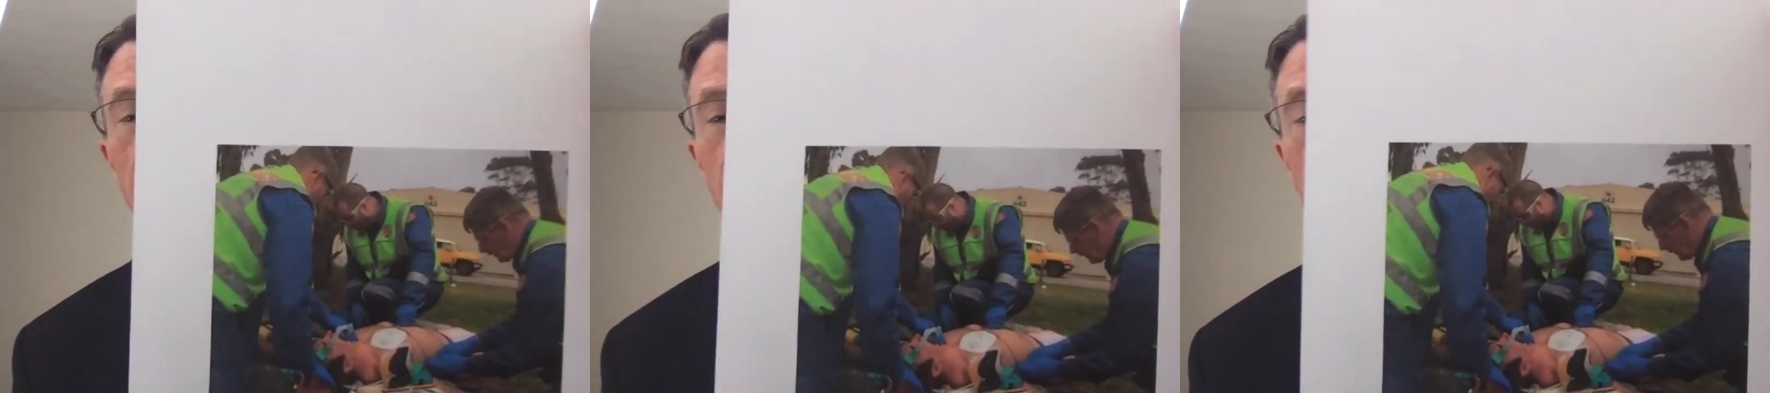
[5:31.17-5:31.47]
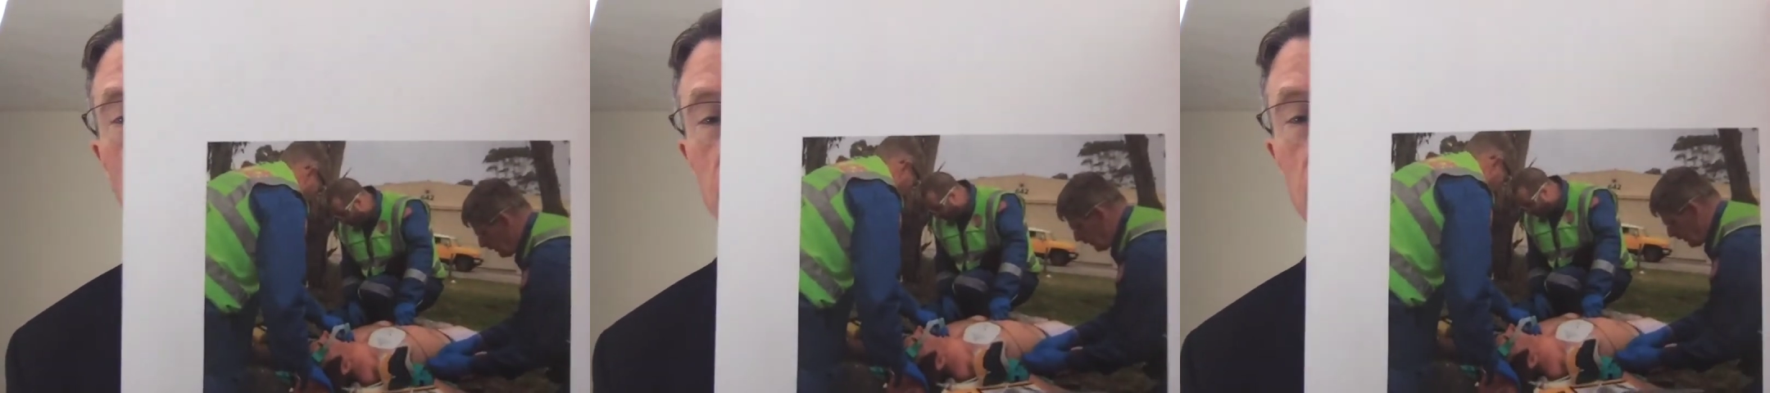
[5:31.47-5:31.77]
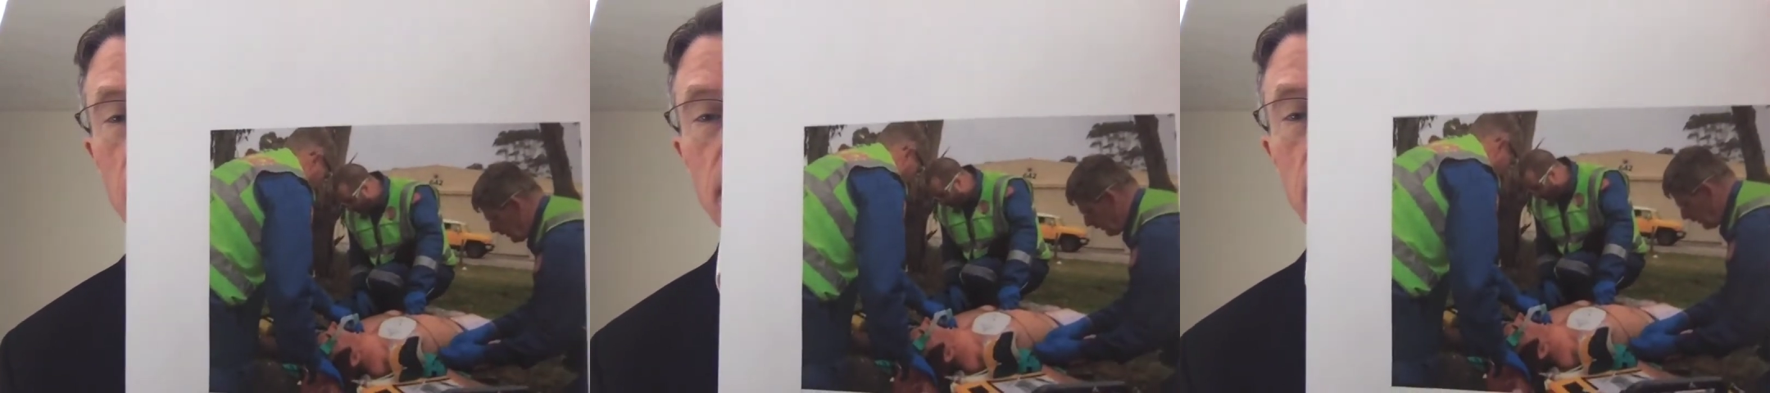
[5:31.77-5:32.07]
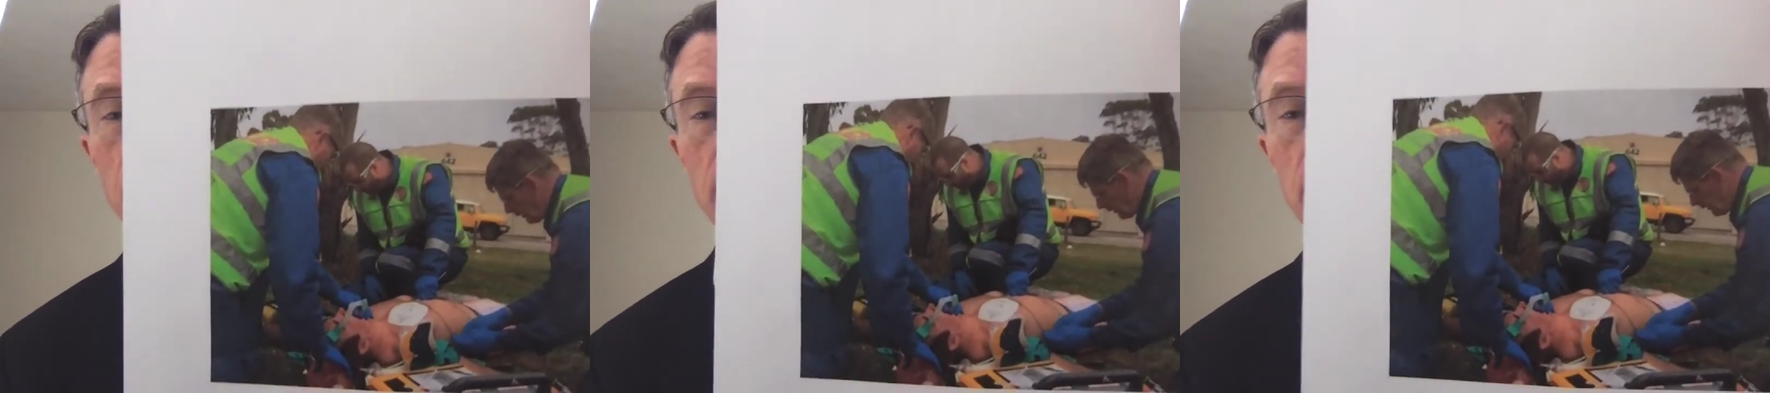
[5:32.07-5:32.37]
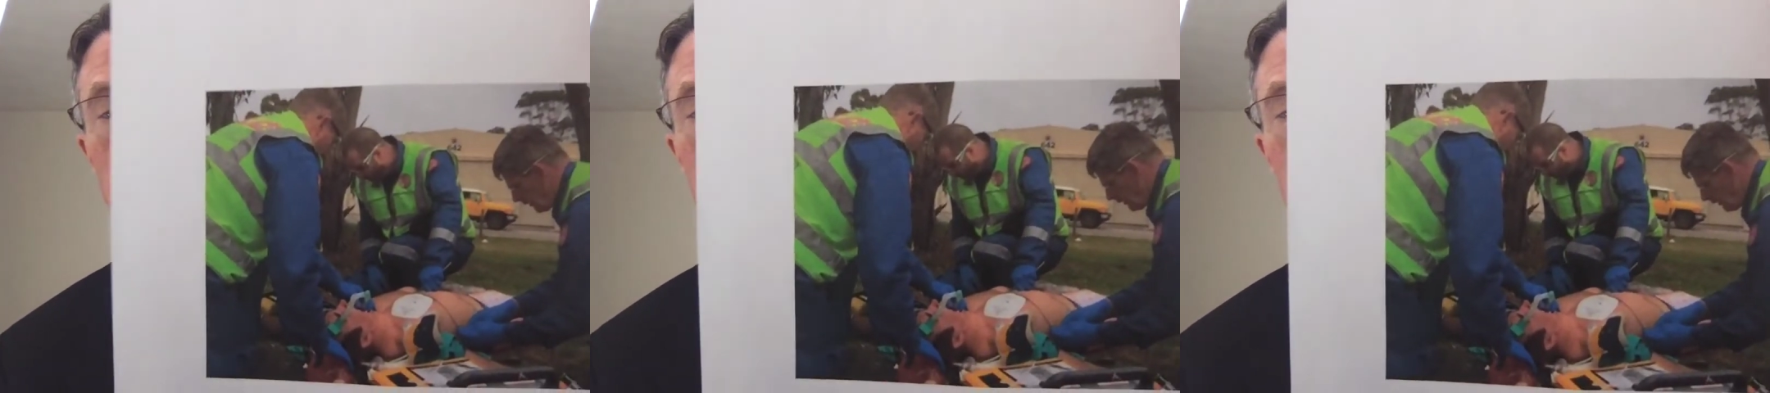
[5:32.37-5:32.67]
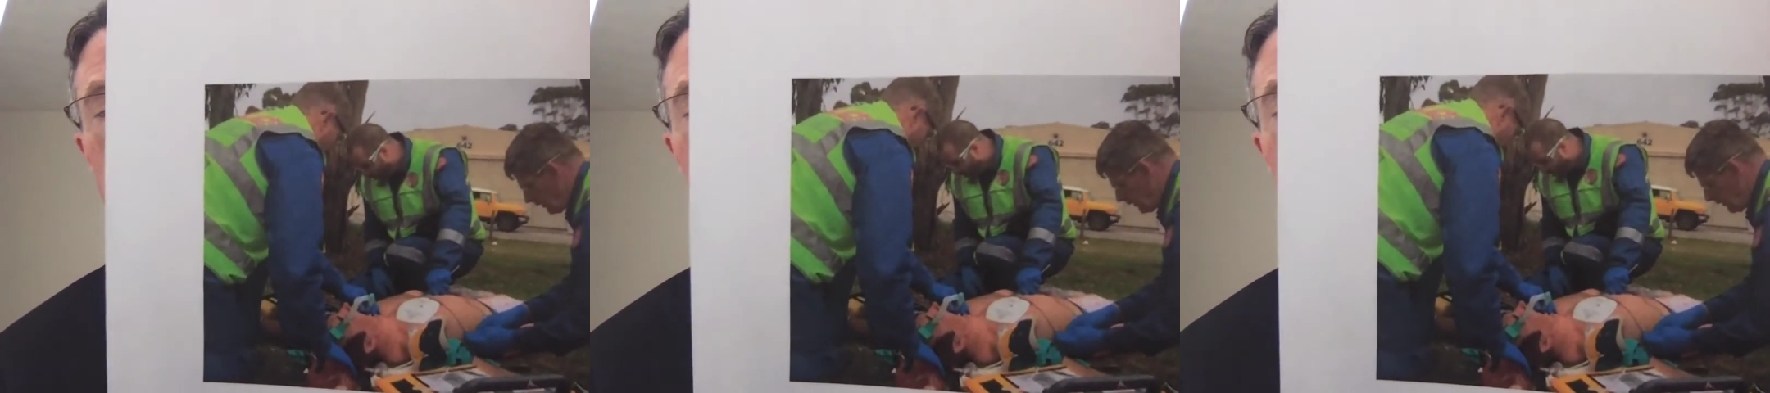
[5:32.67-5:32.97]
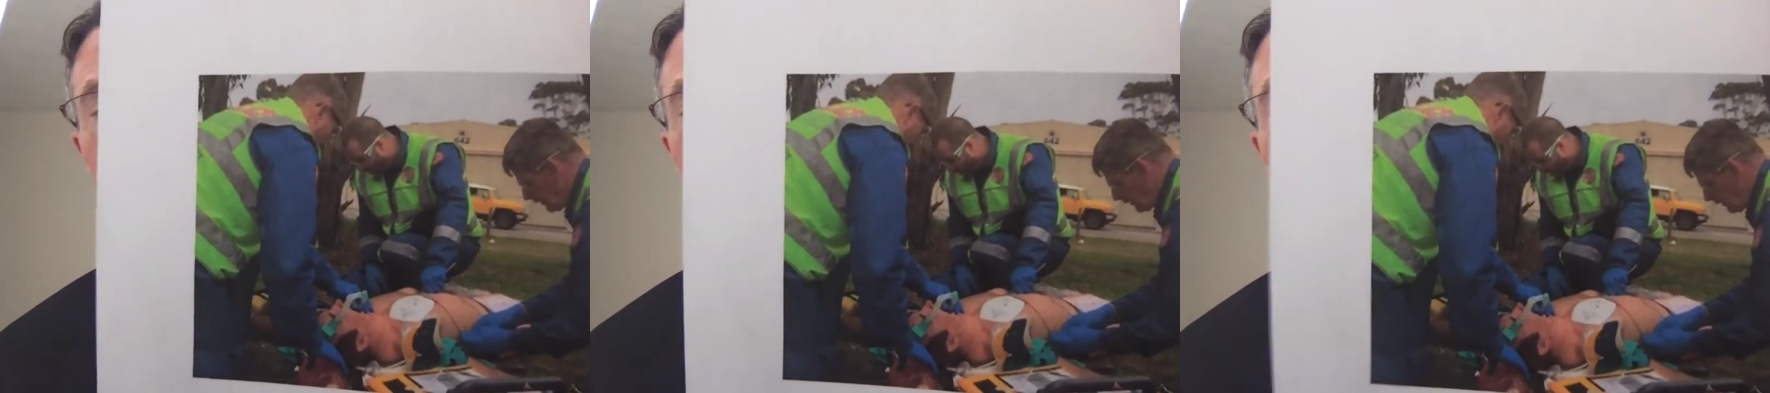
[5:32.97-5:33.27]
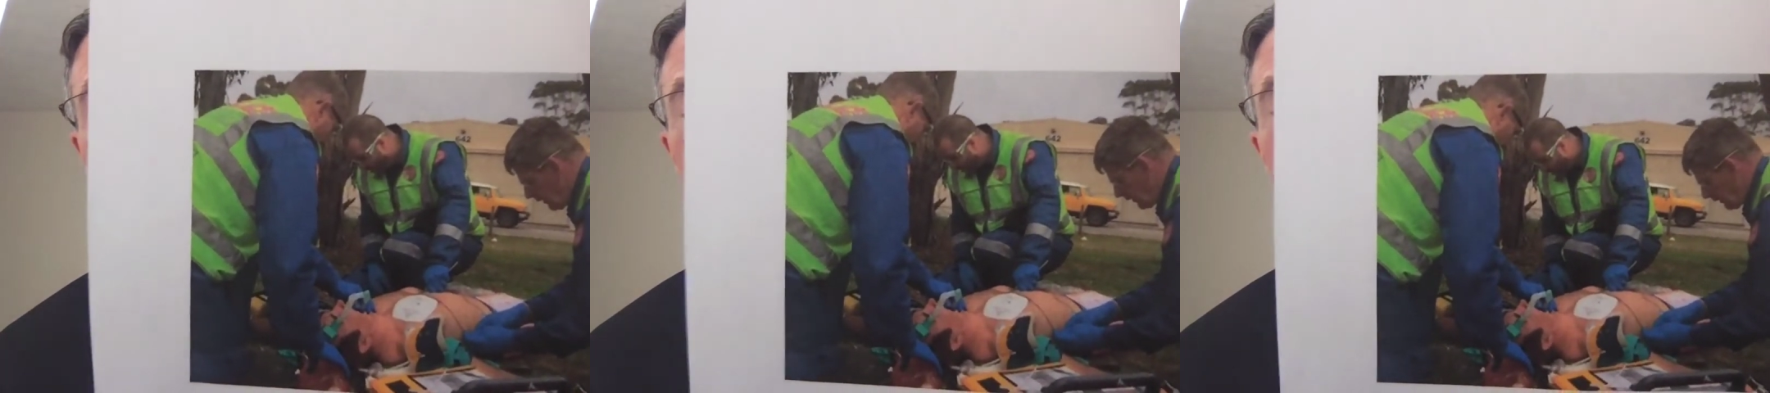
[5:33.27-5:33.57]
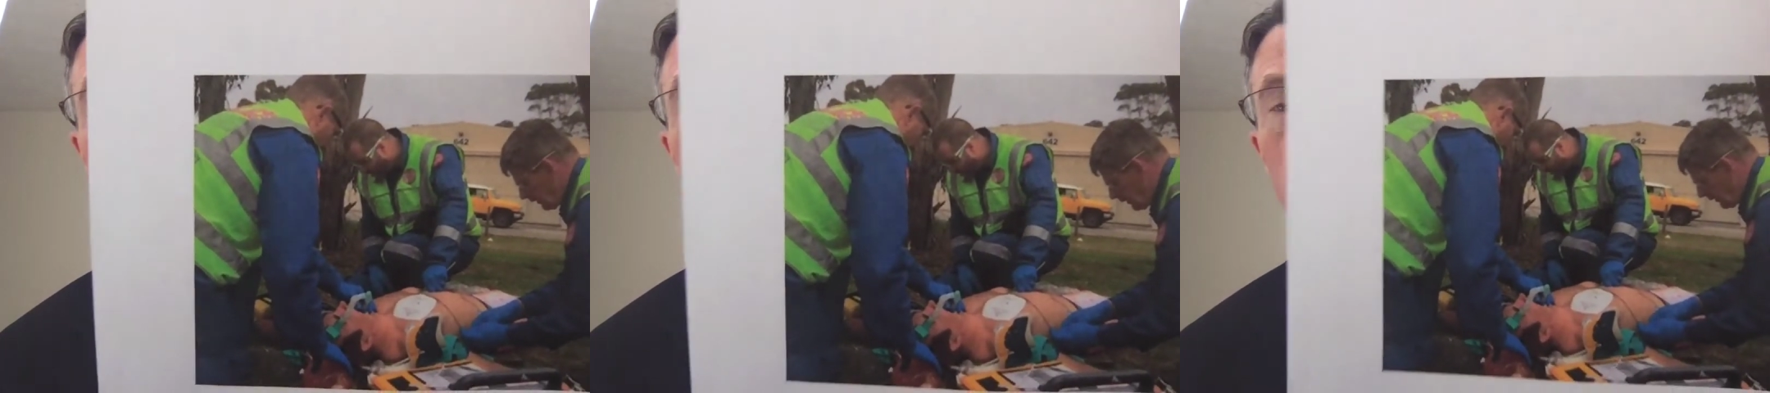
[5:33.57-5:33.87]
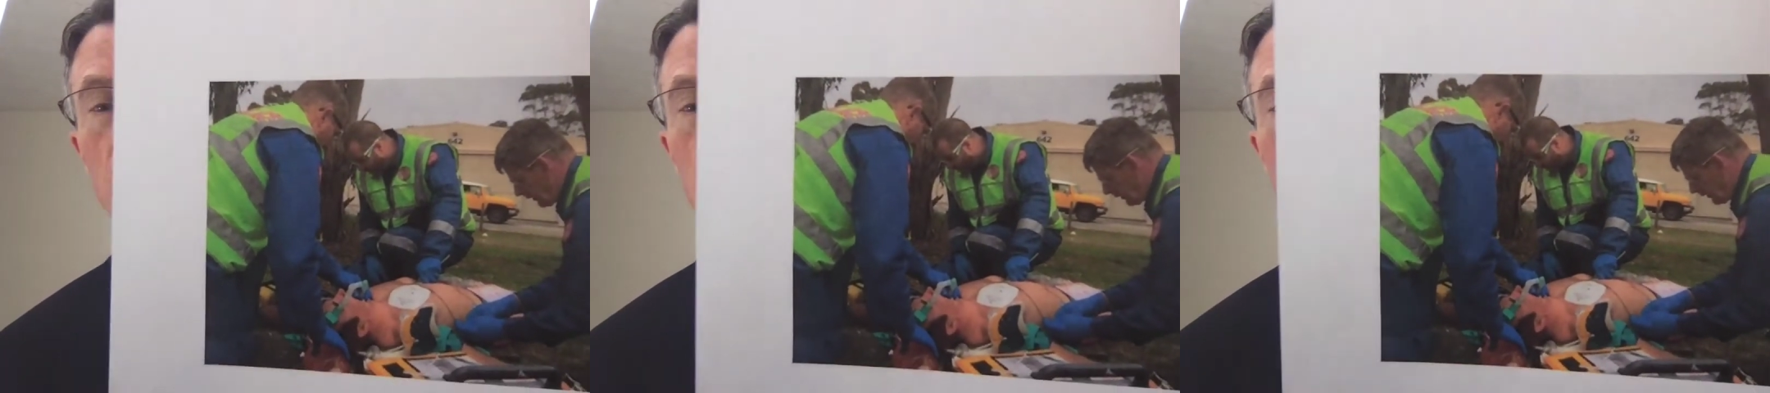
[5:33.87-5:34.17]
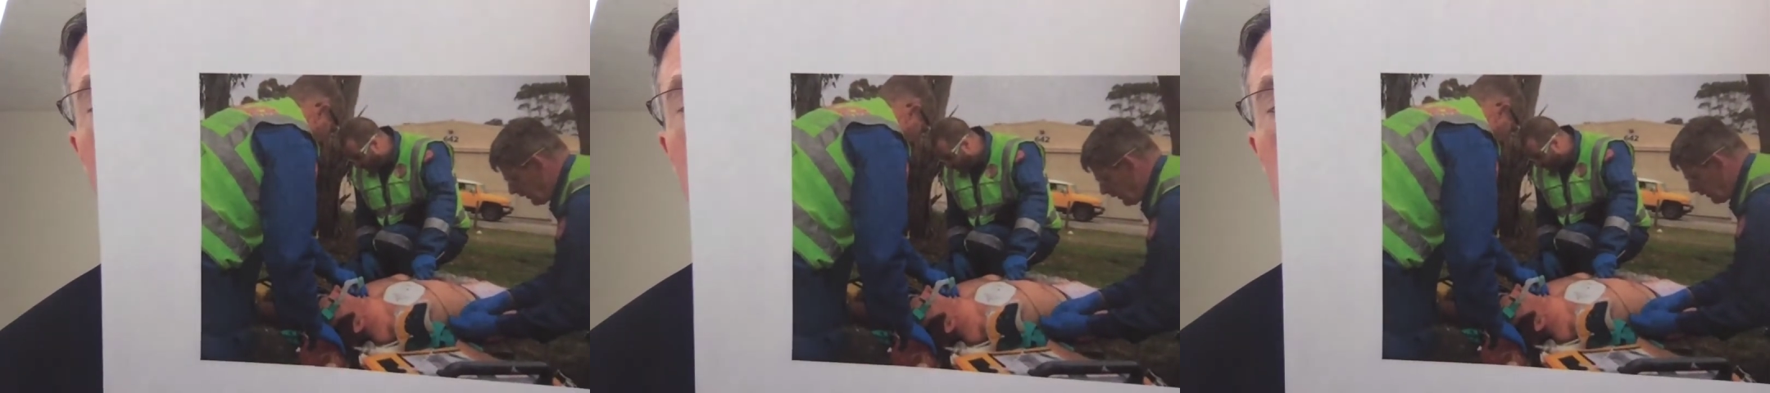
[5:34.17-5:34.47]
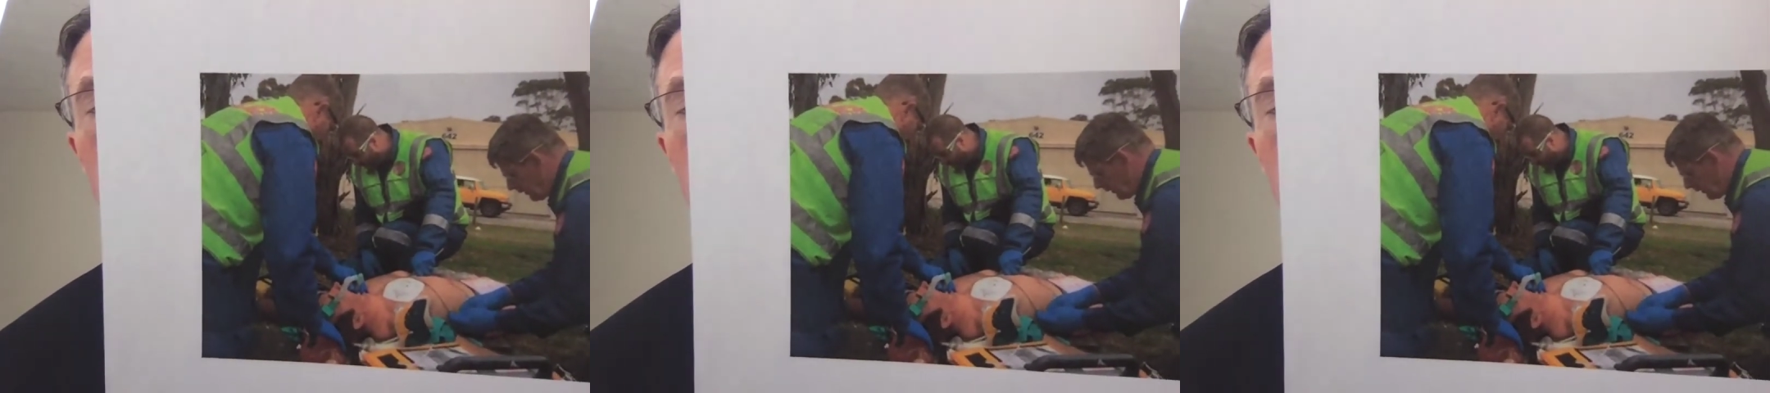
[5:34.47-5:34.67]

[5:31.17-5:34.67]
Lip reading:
[unreadable: no face in view]